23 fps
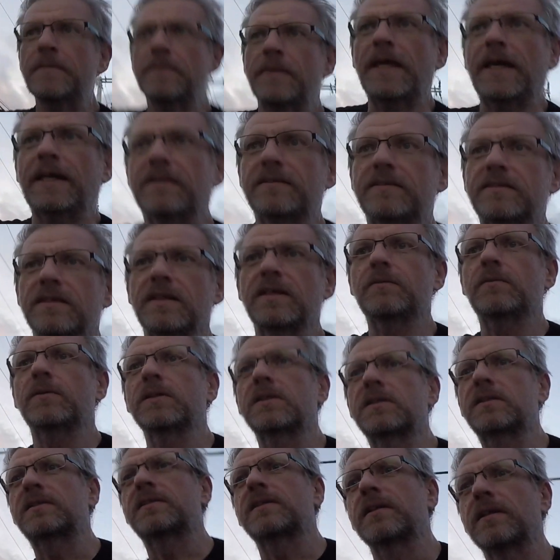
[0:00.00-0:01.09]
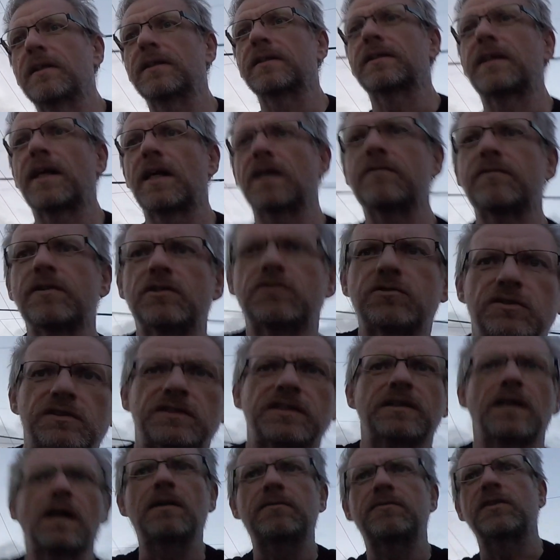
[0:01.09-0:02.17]
And it was kind of
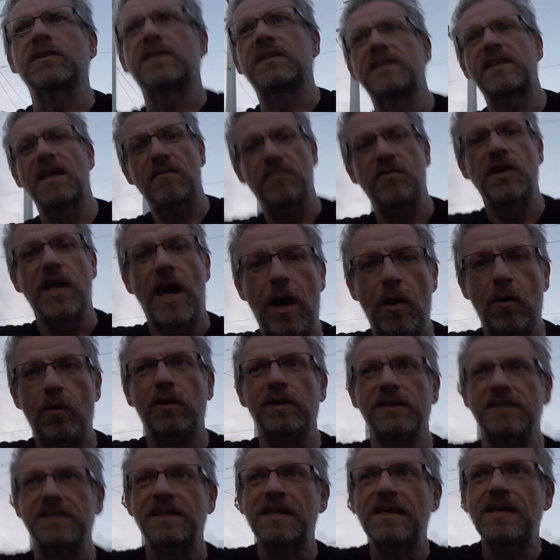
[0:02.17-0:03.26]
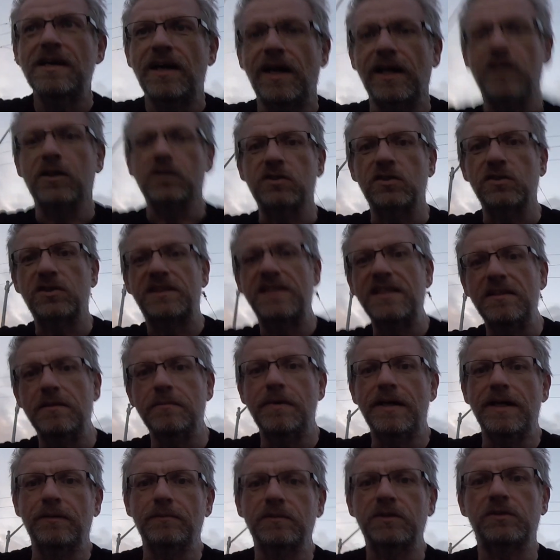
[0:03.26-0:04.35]
interesting. After 7 hours I got to see the
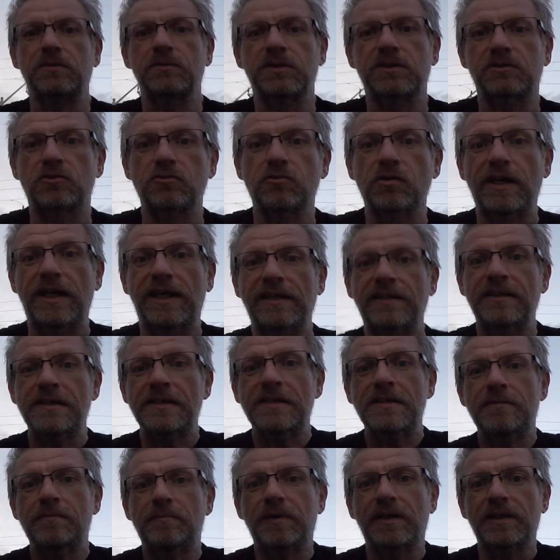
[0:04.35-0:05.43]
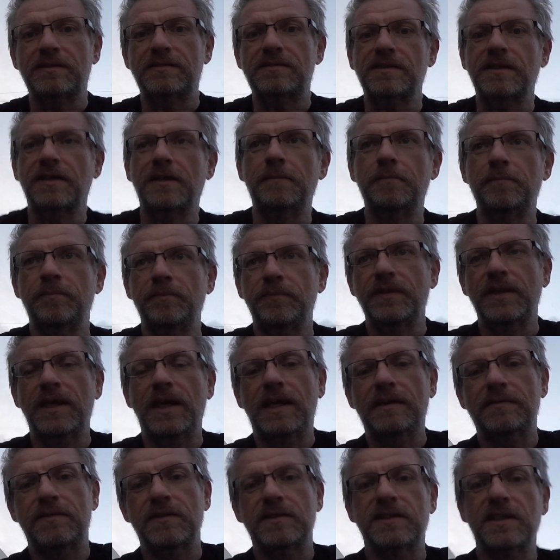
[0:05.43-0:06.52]
man, which was great, but
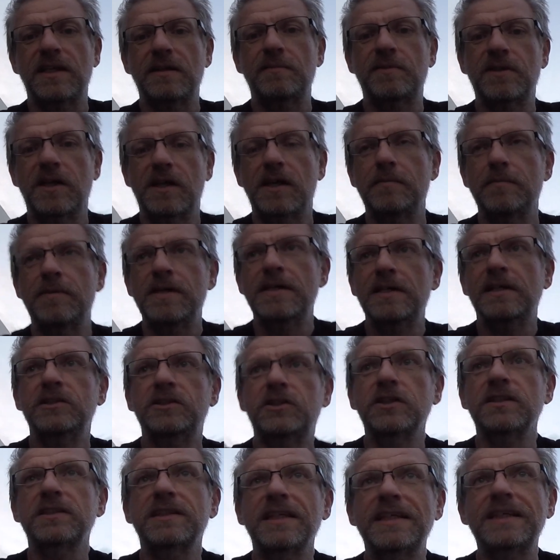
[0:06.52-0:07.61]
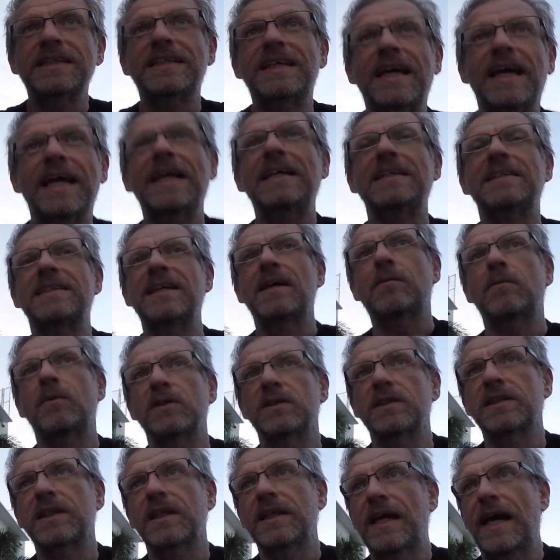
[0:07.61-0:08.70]
at the same time, just in case that
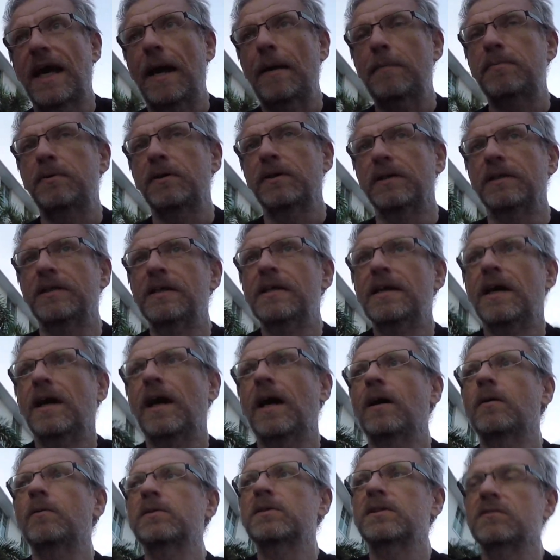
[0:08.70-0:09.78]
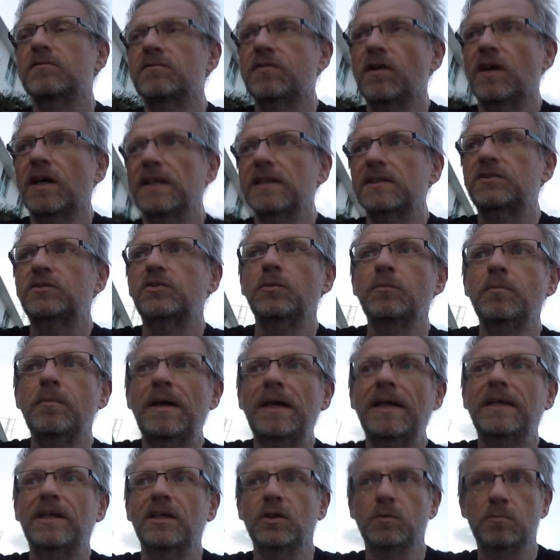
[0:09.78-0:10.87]
wasn't going to happen, I was advised to
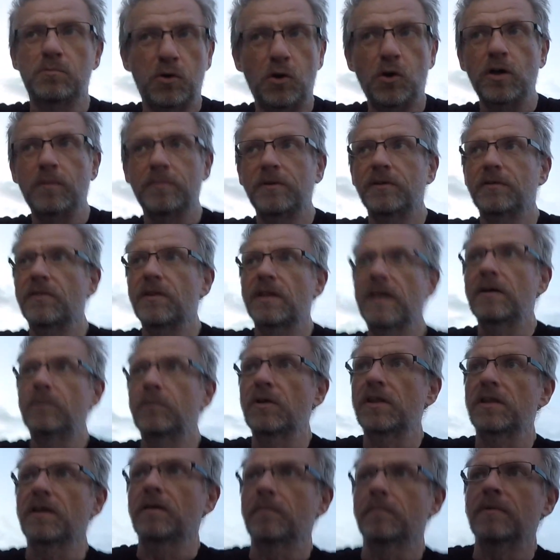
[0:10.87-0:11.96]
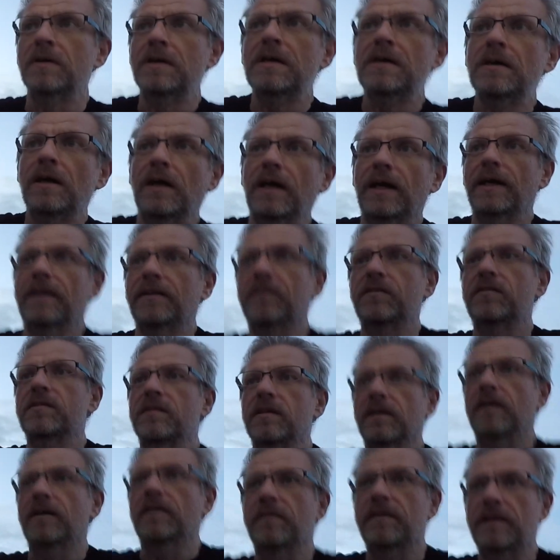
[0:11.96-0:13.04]
make an appointment there with him, and
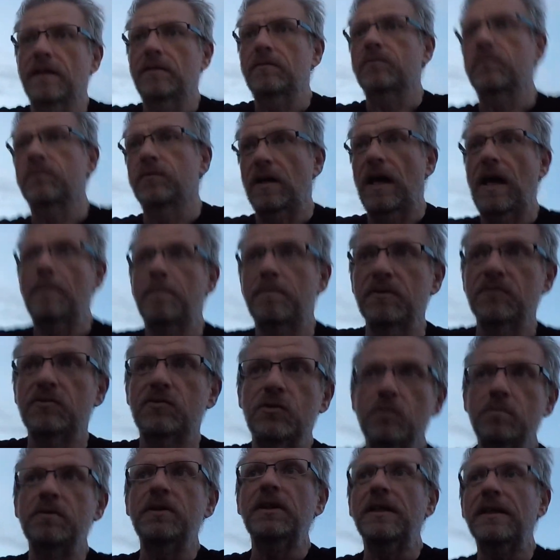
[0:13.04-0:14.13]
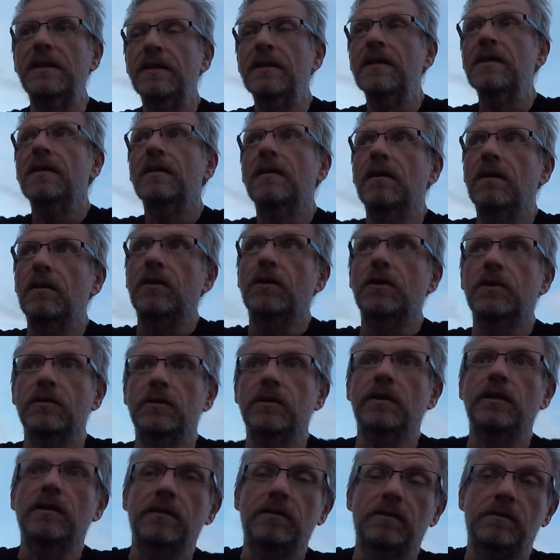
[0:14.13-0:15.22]
that happened to be
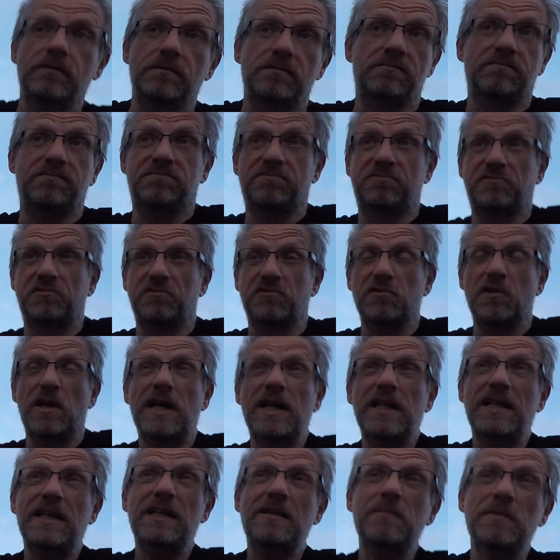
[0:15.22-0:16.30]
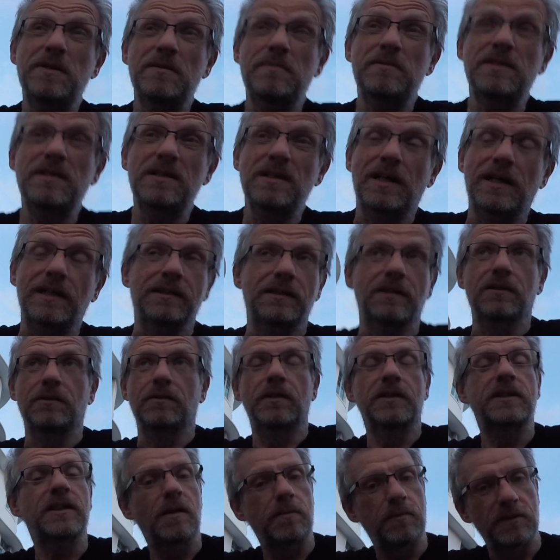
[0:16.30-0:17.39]
on Friday, maybe, I don't know,
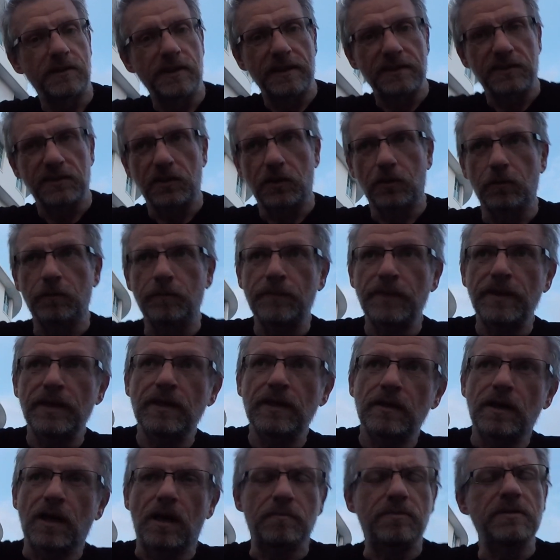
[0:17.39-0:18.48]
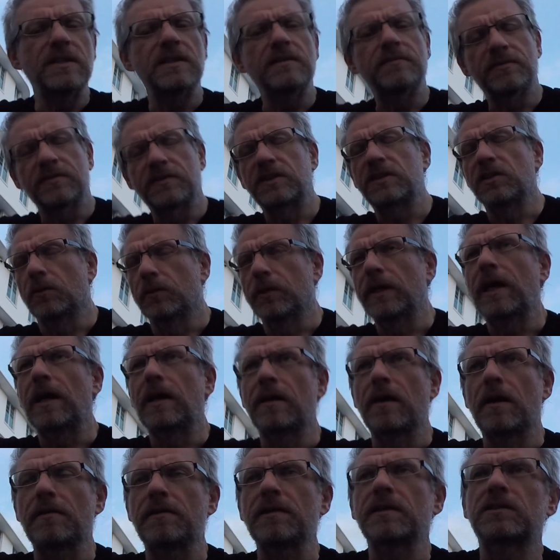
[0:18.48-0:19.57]
a couple of days ago, I believe so. Yeah,
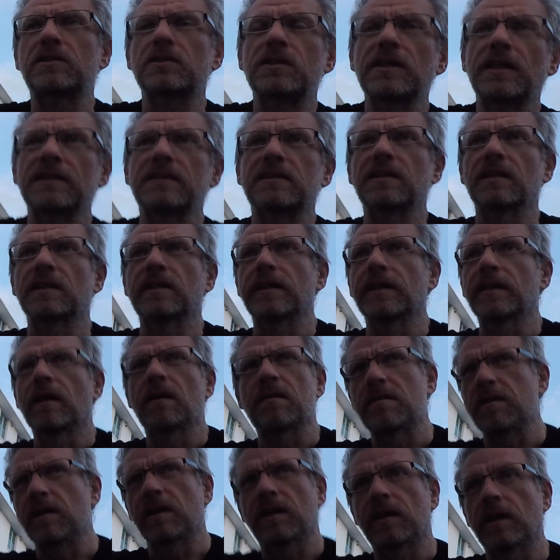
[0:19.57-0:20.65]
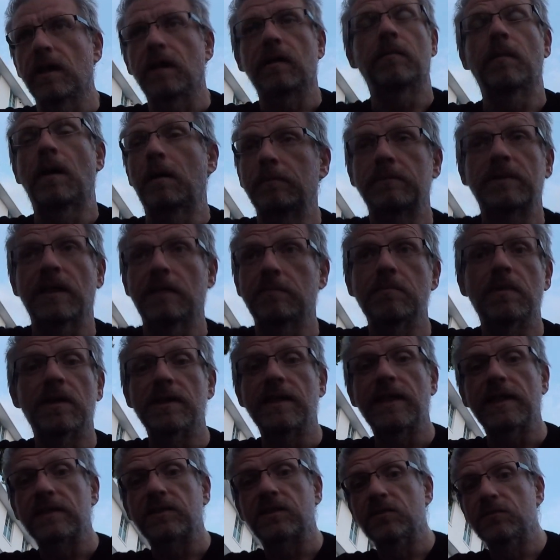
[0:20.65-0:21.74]
I think today's Sunday. I think I'm getting my
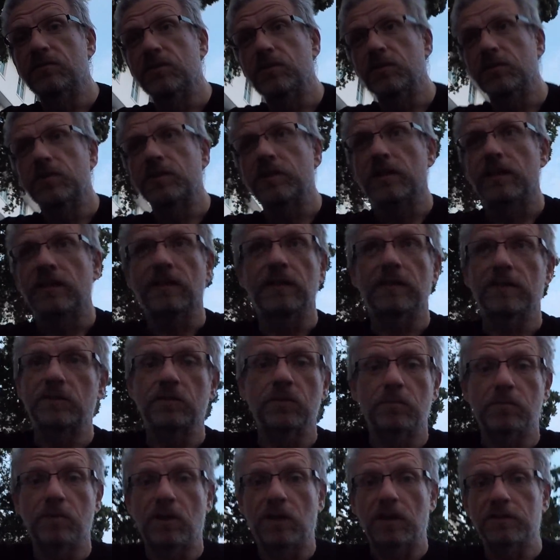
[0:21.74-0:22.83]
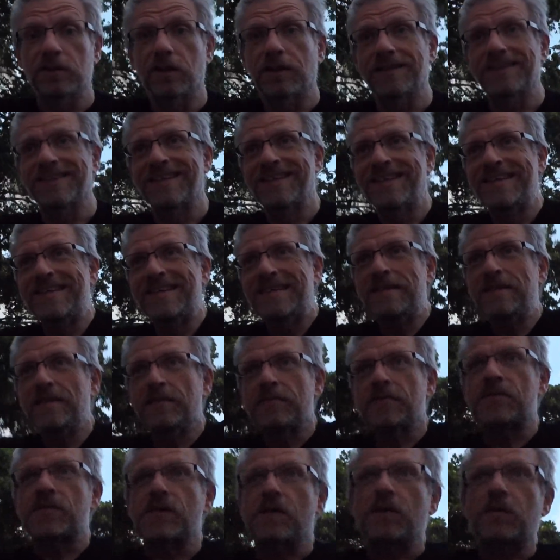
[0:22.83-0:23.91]
days confused here. I do apologize.
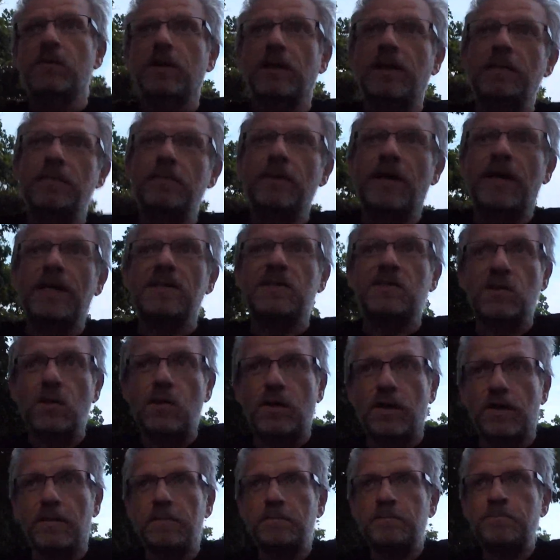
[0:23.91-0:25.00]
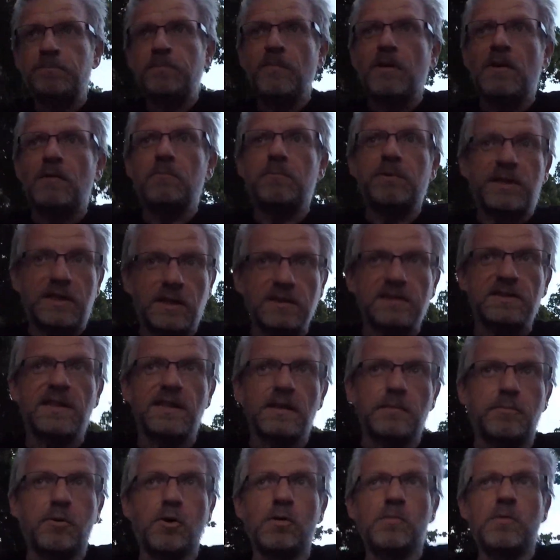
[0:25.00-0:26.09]
So I saw him because that
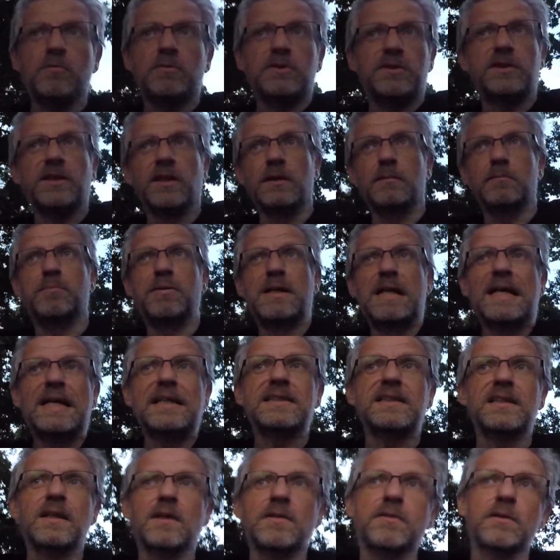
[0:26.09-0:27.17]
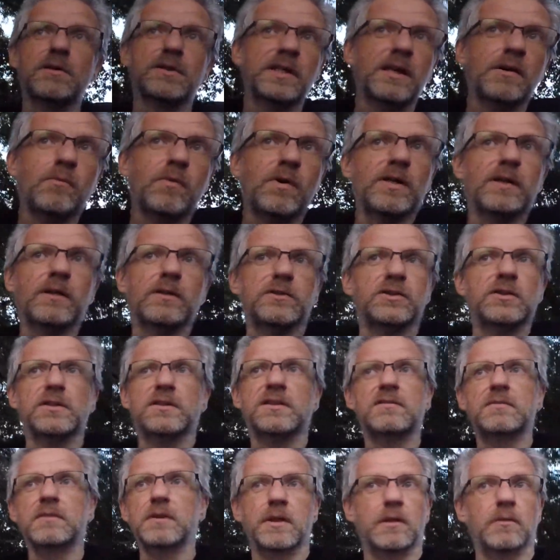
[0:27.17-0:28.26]
appointment was still in place, and I thought, yeah, why not
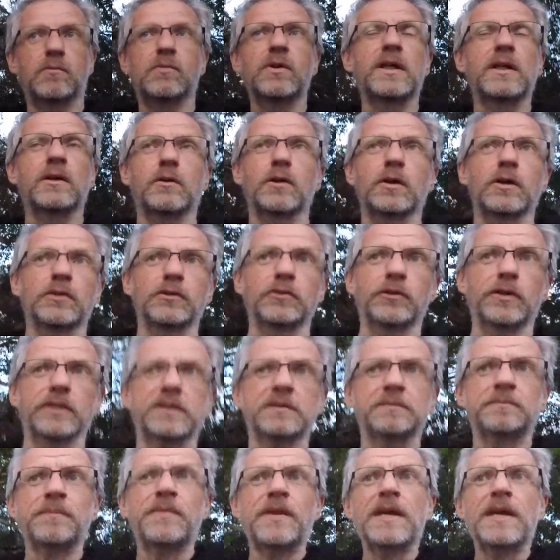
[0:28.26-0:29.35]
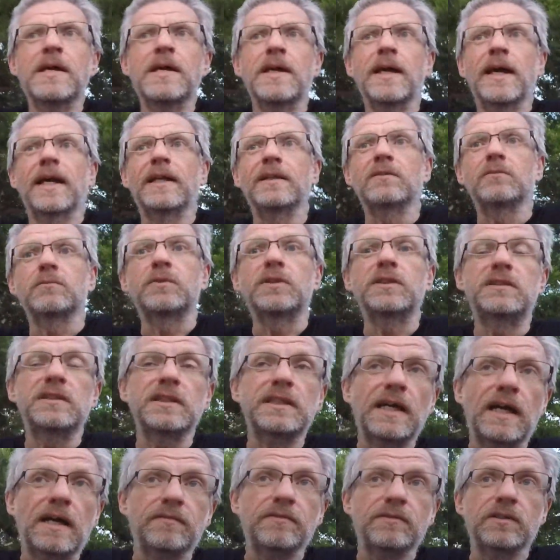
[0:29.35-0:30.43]
just, why not honor it? And we did
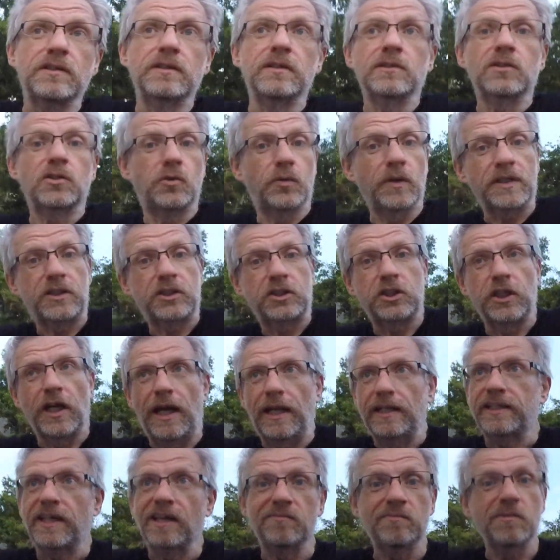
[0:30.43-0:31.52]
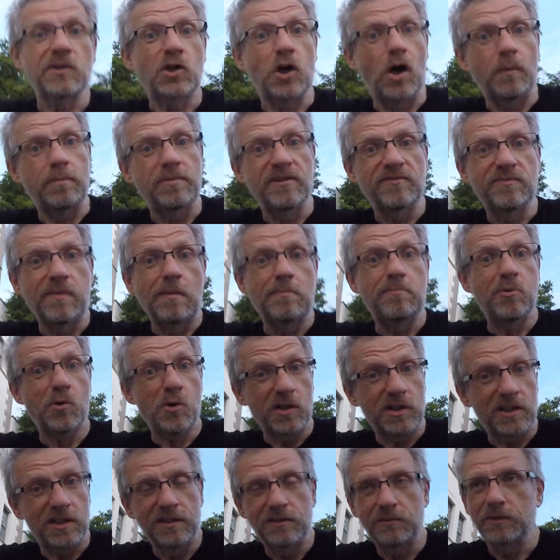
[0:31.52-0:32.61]
have a quick chat, gave him a copy of my
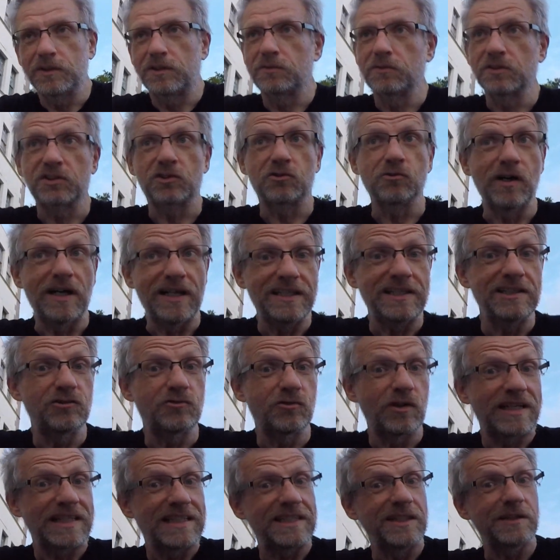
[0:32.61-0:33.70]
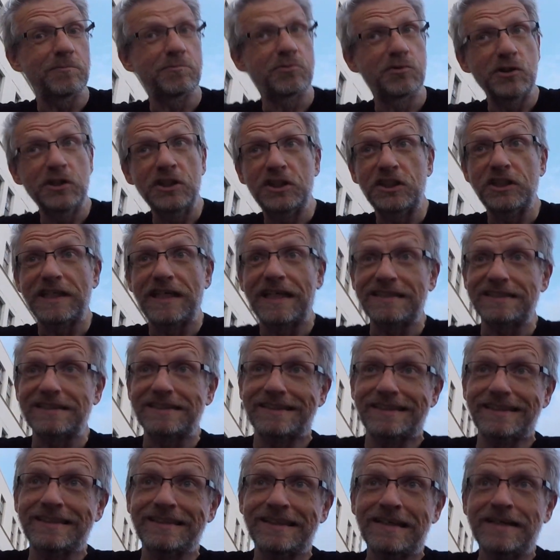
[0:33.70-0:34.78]
book, which was great. He greatly appreciated
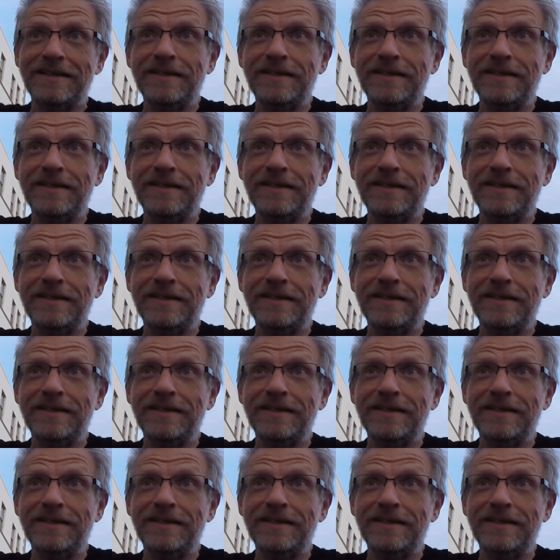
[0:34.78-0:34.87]
it.